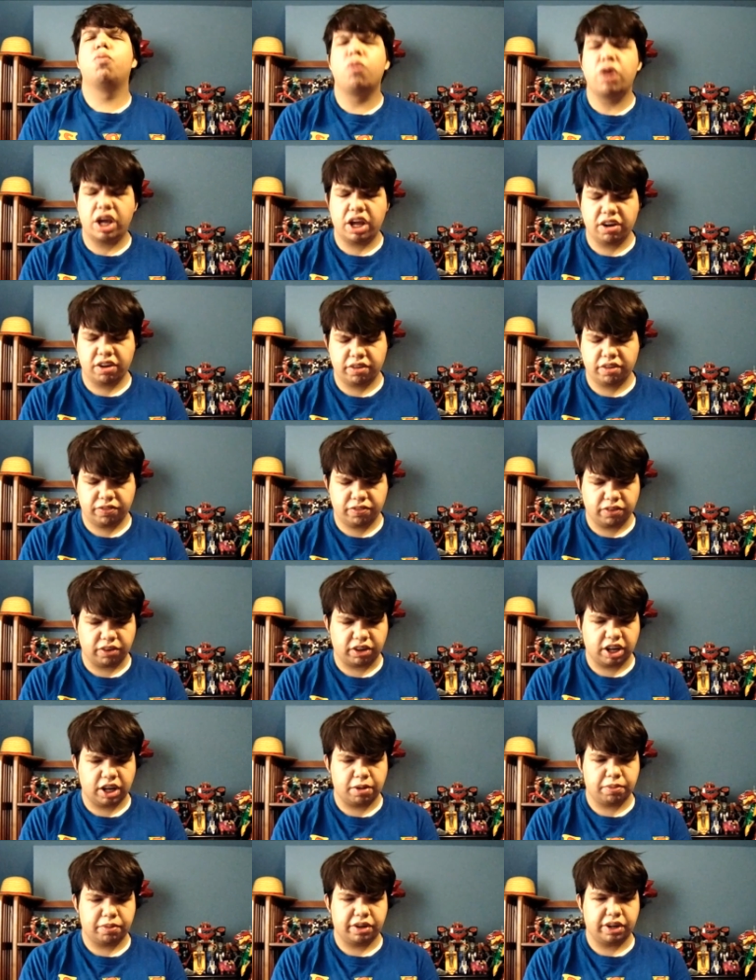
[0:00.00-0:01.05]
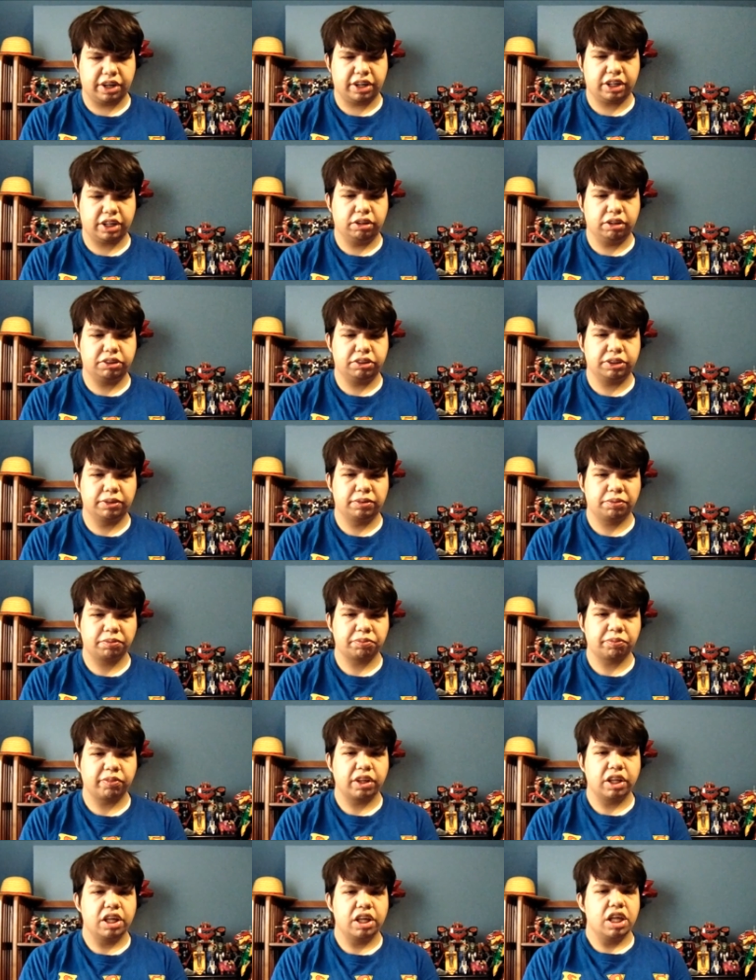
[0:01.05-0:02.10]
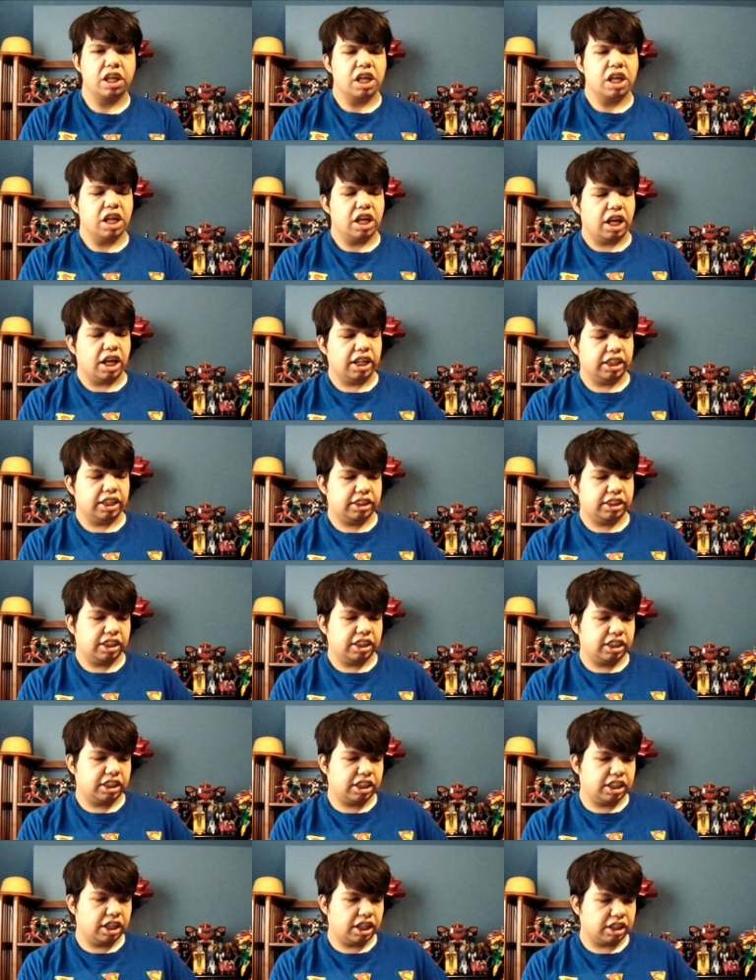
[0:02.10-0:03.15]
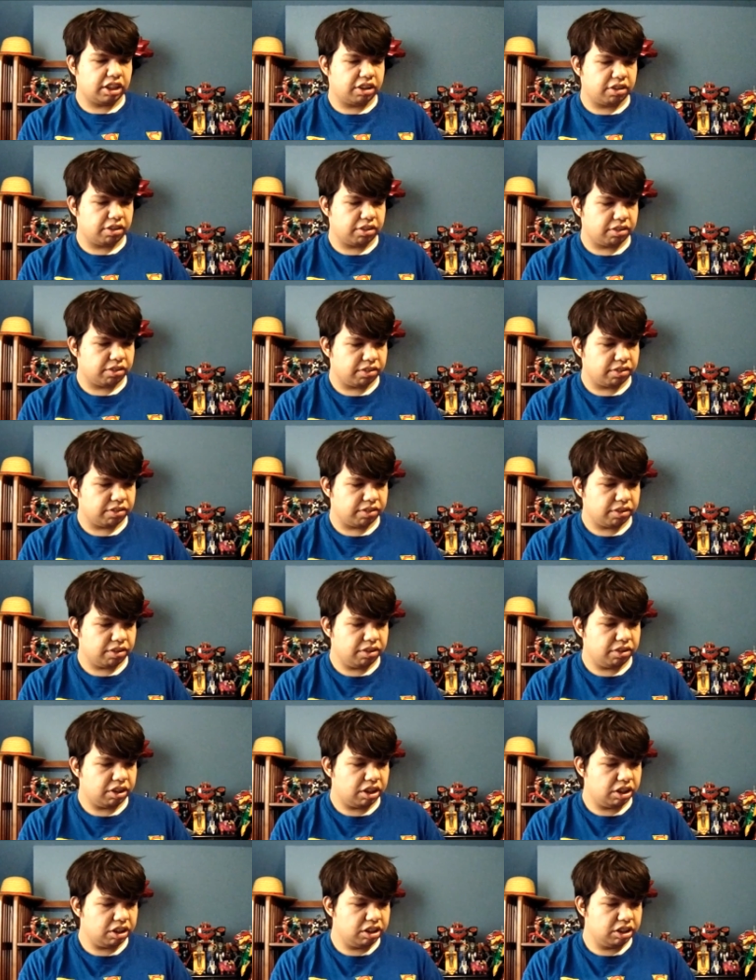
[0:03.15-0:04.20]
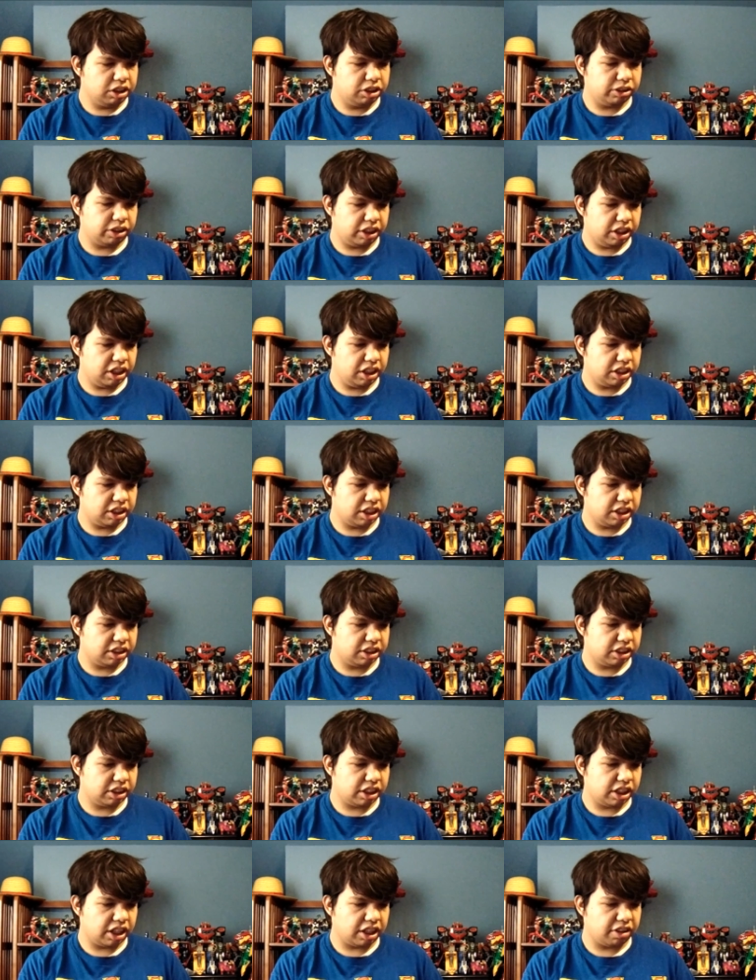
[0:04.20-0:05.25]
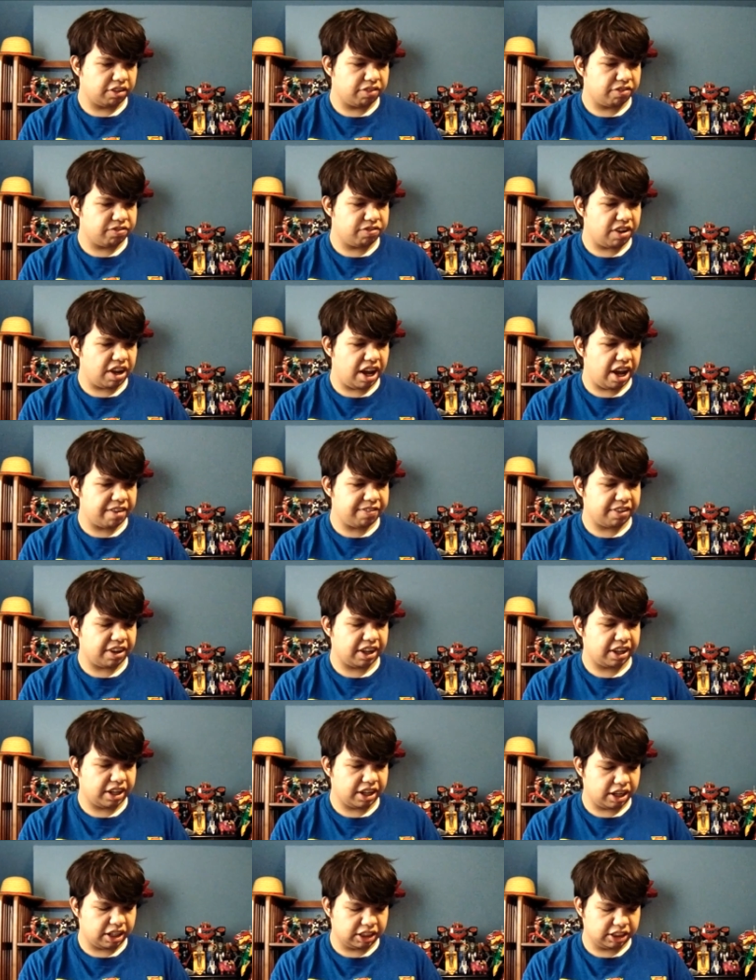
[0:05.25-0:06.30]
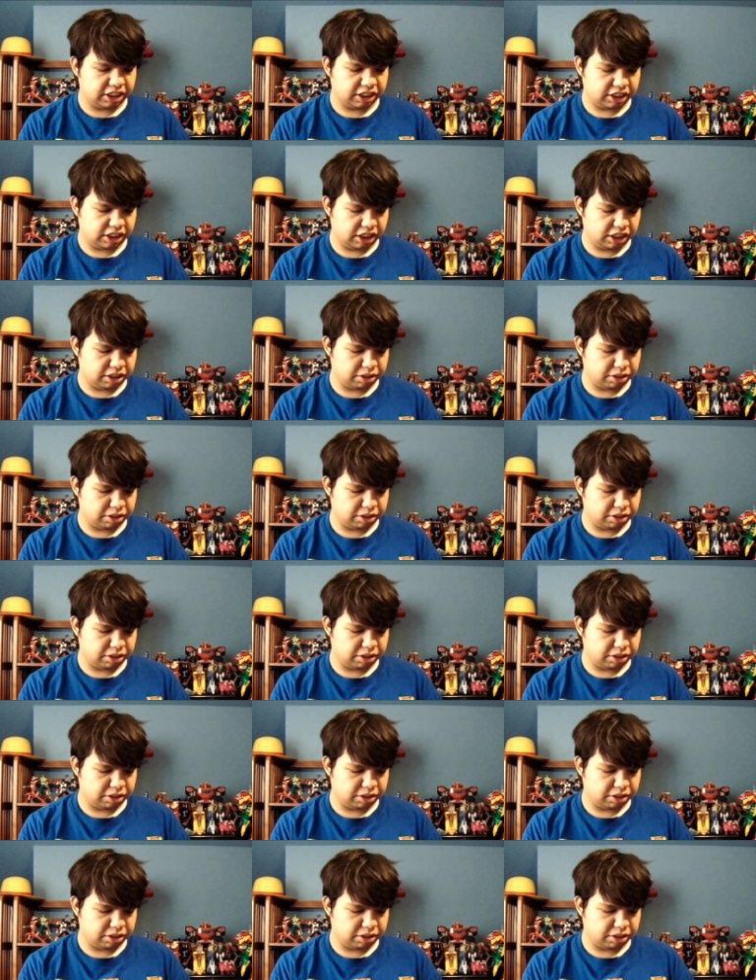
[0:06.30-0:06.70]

wait for Kamen Ghost. It said collect, well, I think it says collect five icons.